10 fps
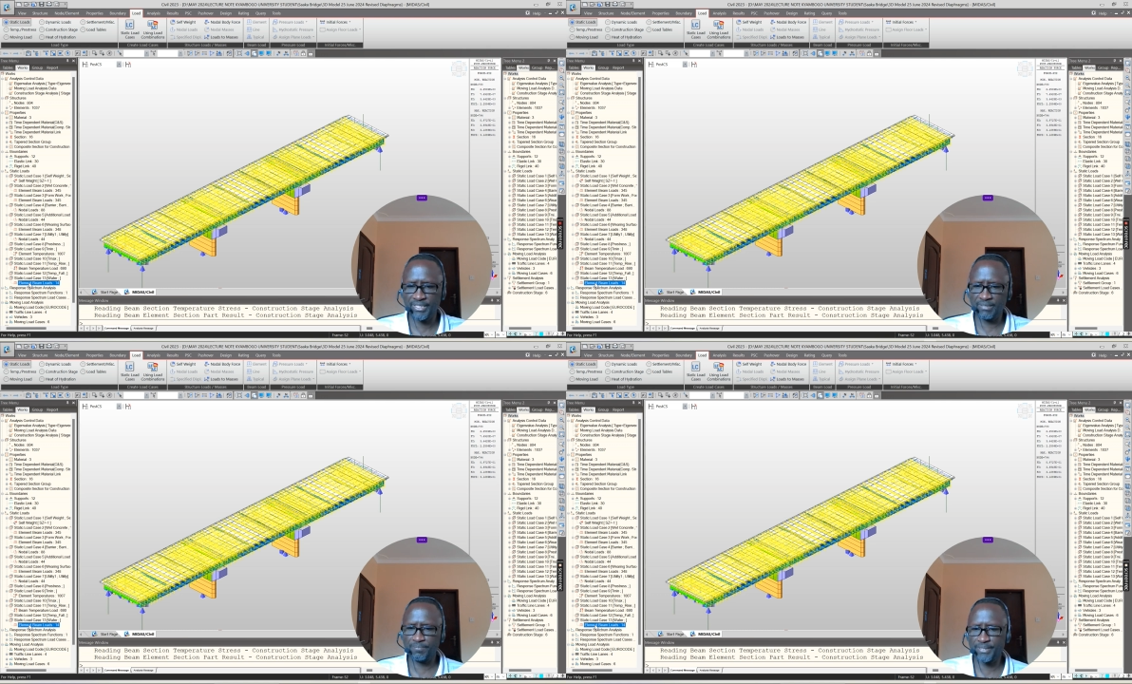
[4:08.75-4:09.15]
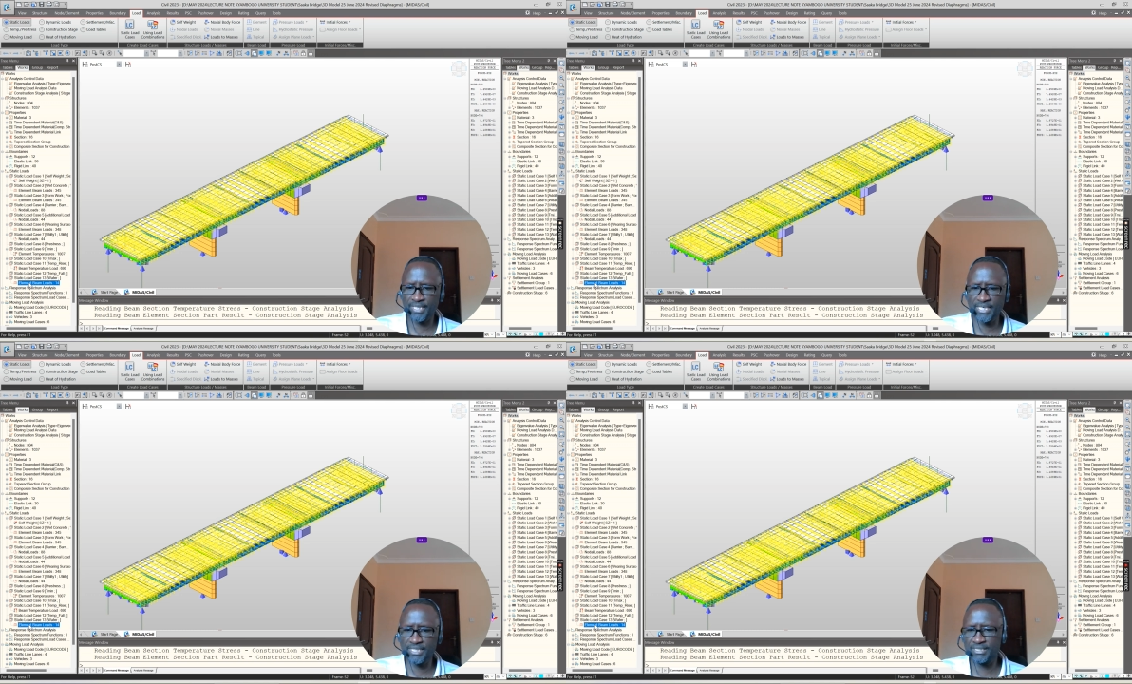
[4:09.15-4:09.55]
the
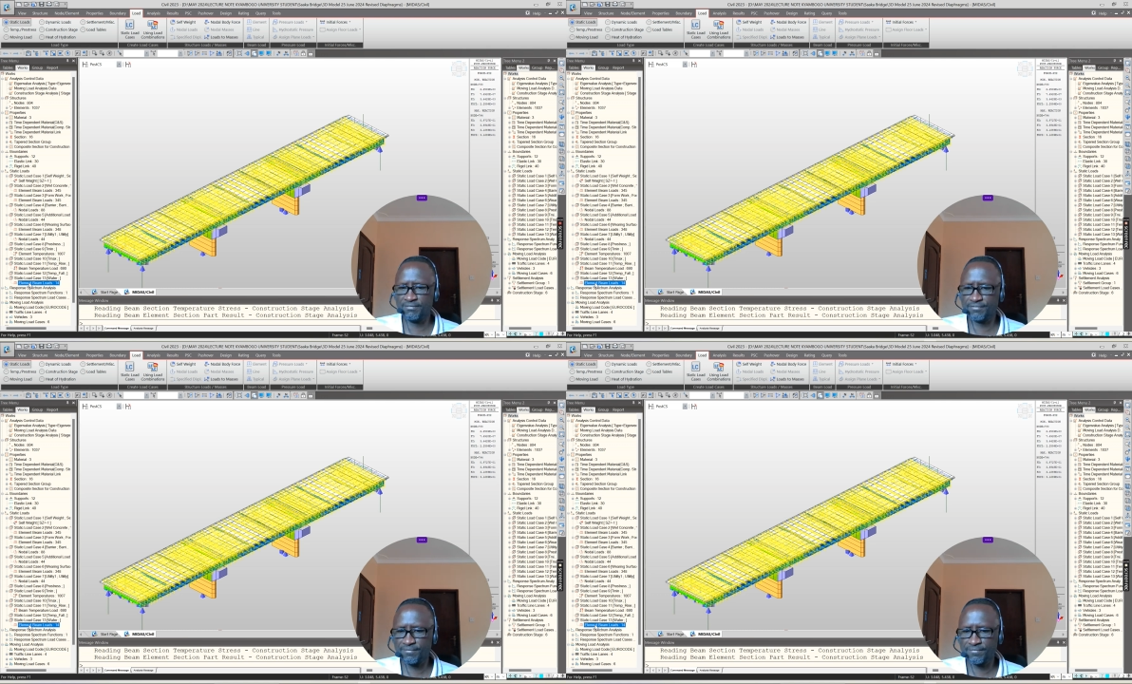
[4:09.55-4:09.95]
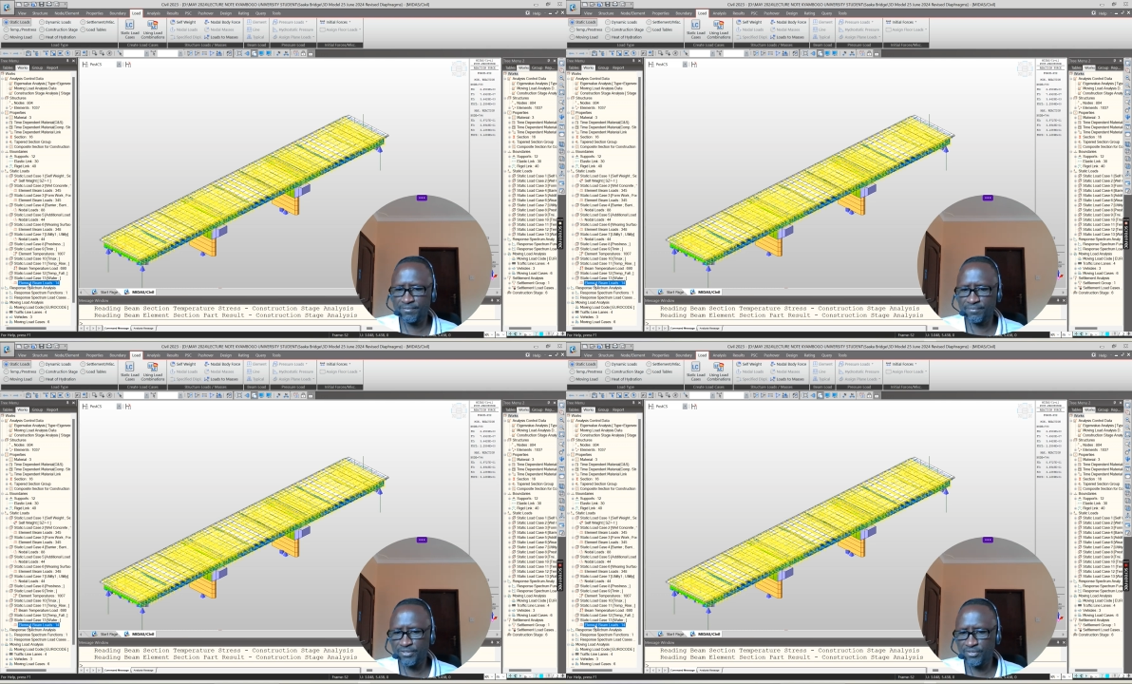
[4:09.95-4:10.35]
temperature there is
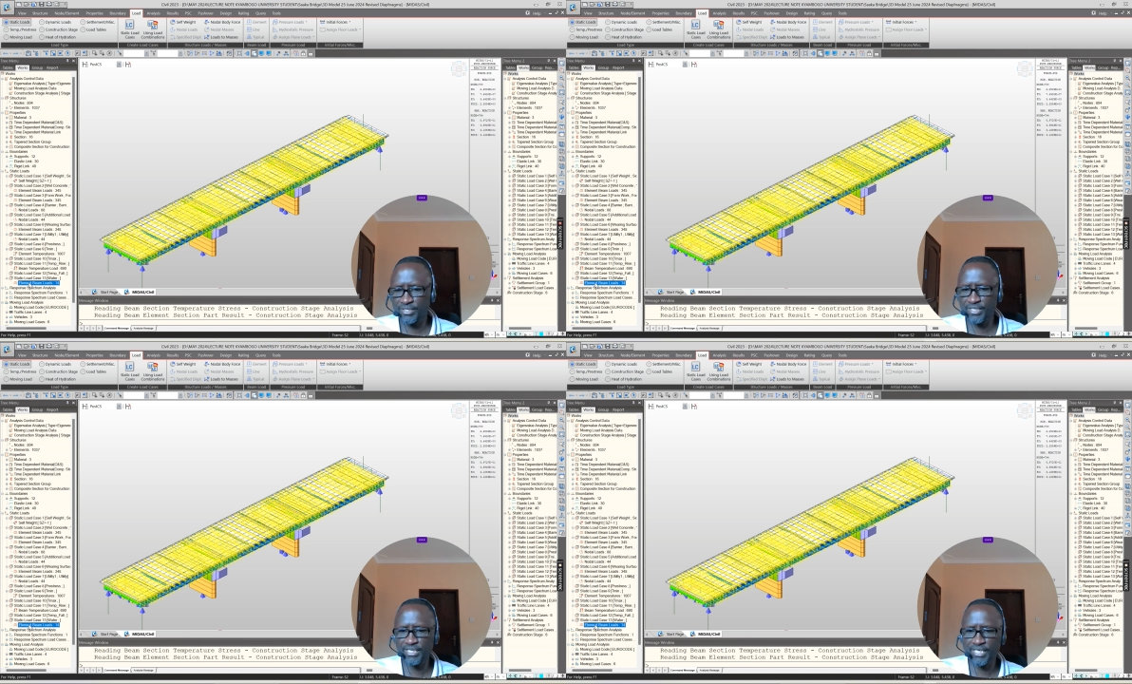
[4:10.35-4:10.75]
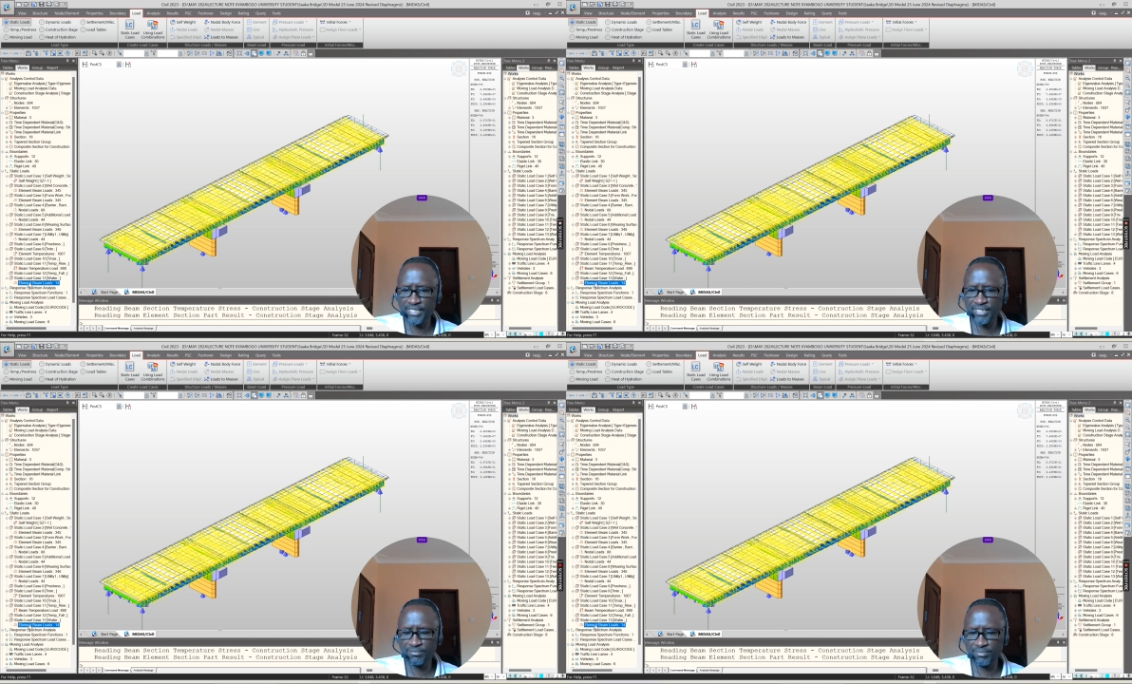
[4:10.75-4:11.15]
different from when you are
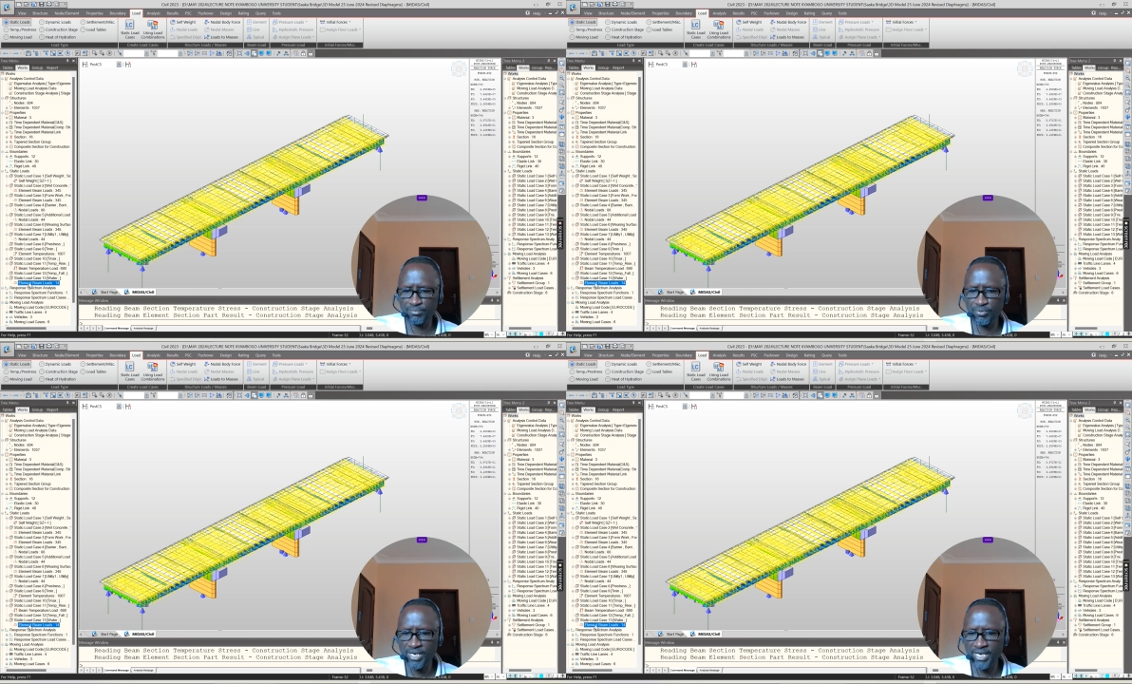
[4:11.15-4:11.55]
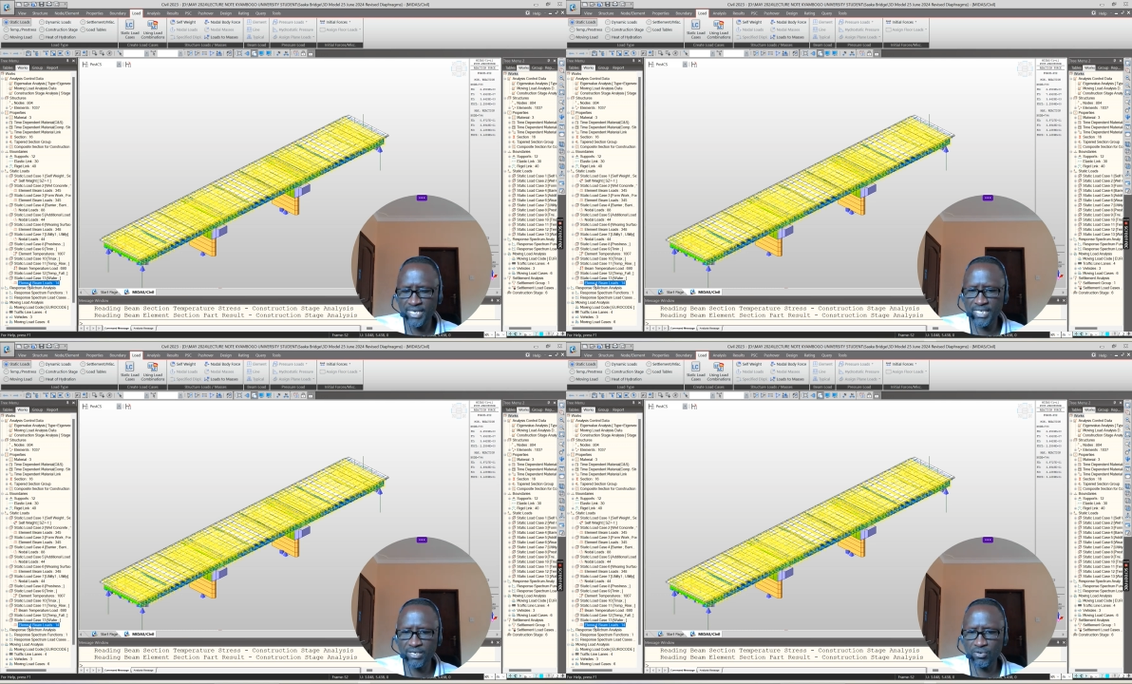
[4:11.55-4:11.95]
here in
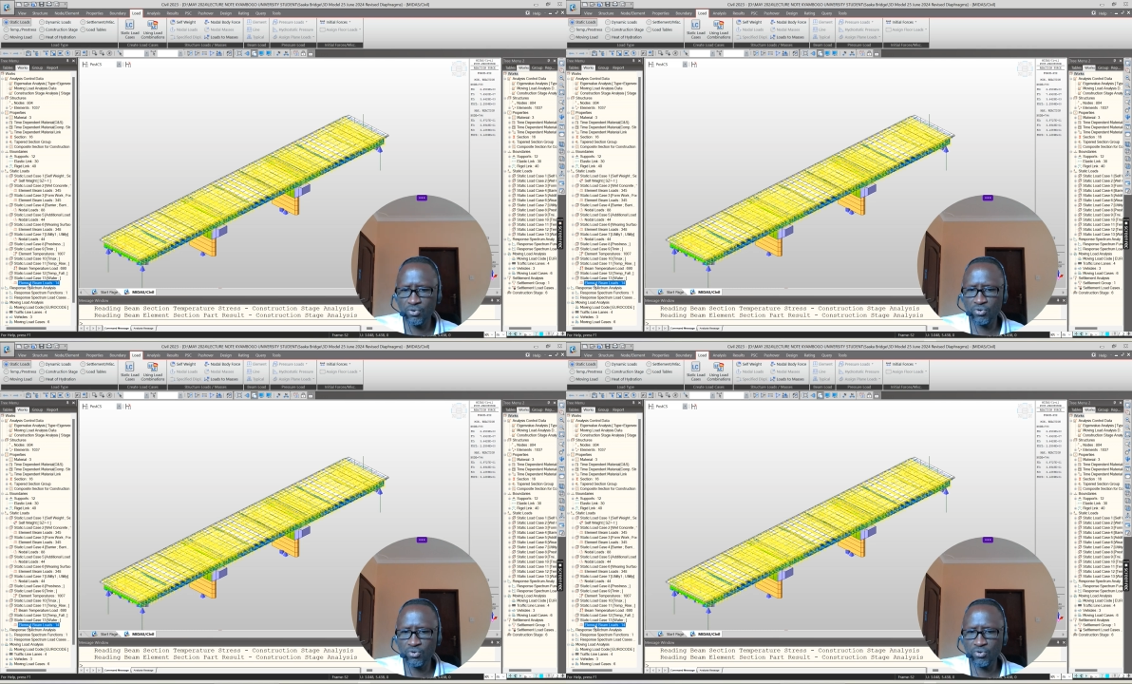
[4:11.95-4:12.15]
Buganda here,